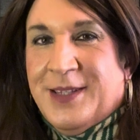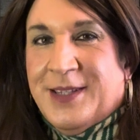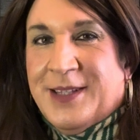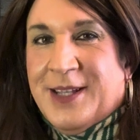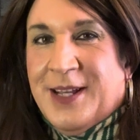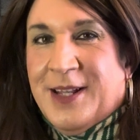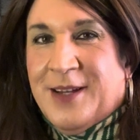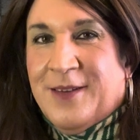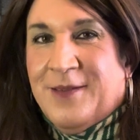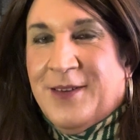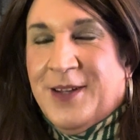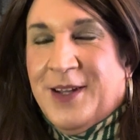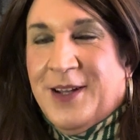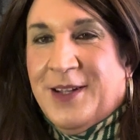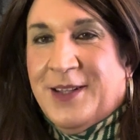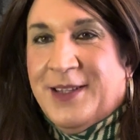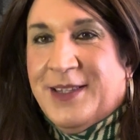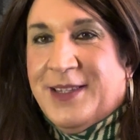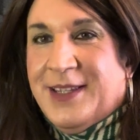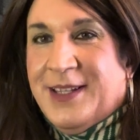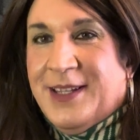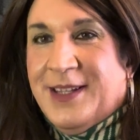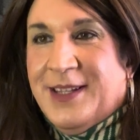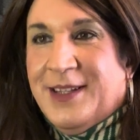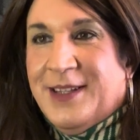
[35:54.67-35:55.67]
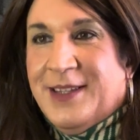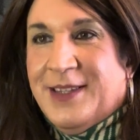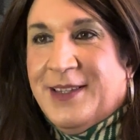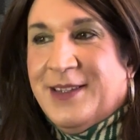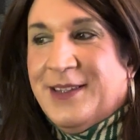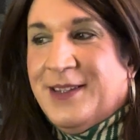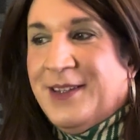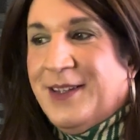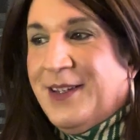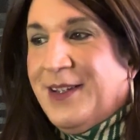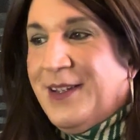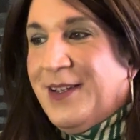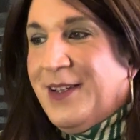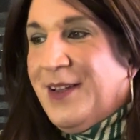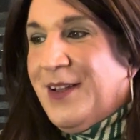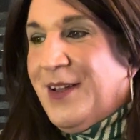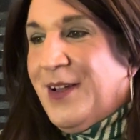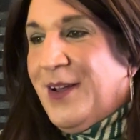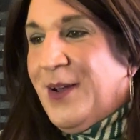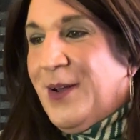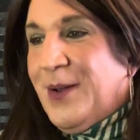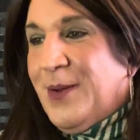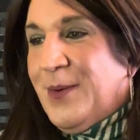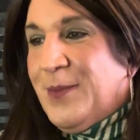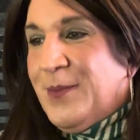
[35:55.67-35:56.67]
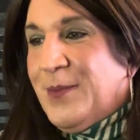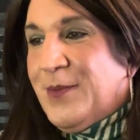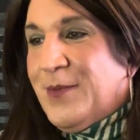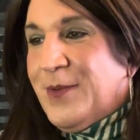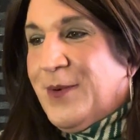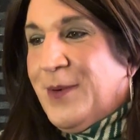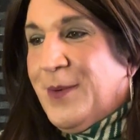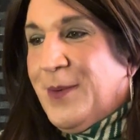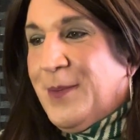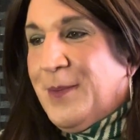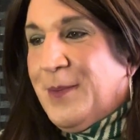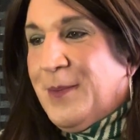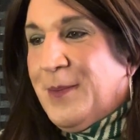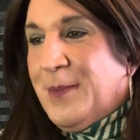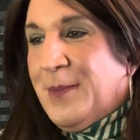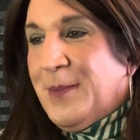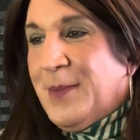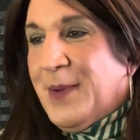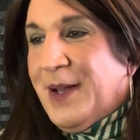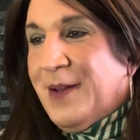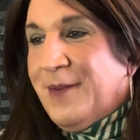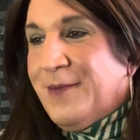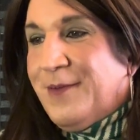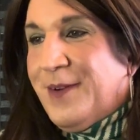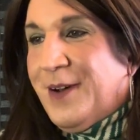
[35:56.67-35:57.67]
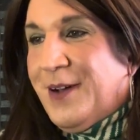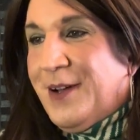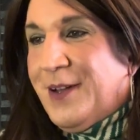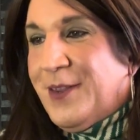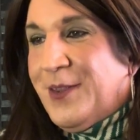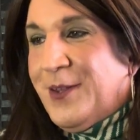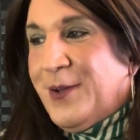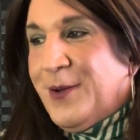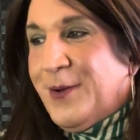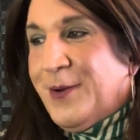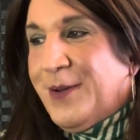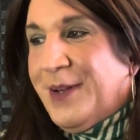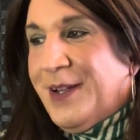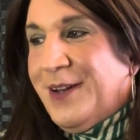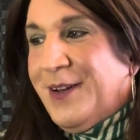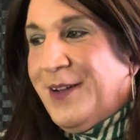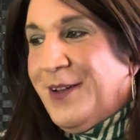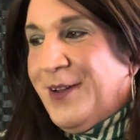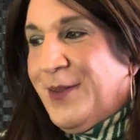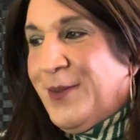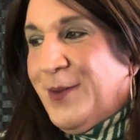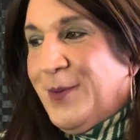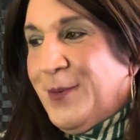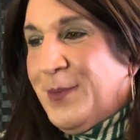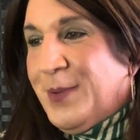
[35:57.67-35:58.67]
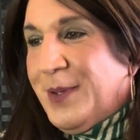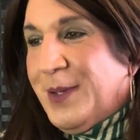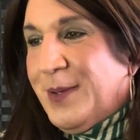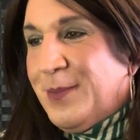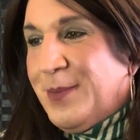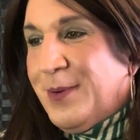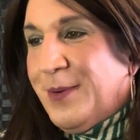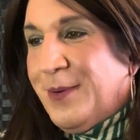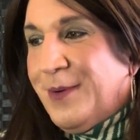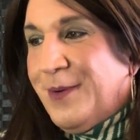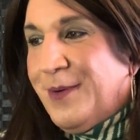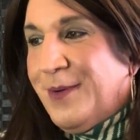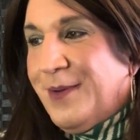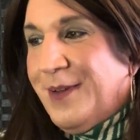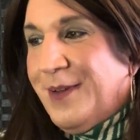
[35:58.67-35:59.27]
kind of nonsense from my father and other people,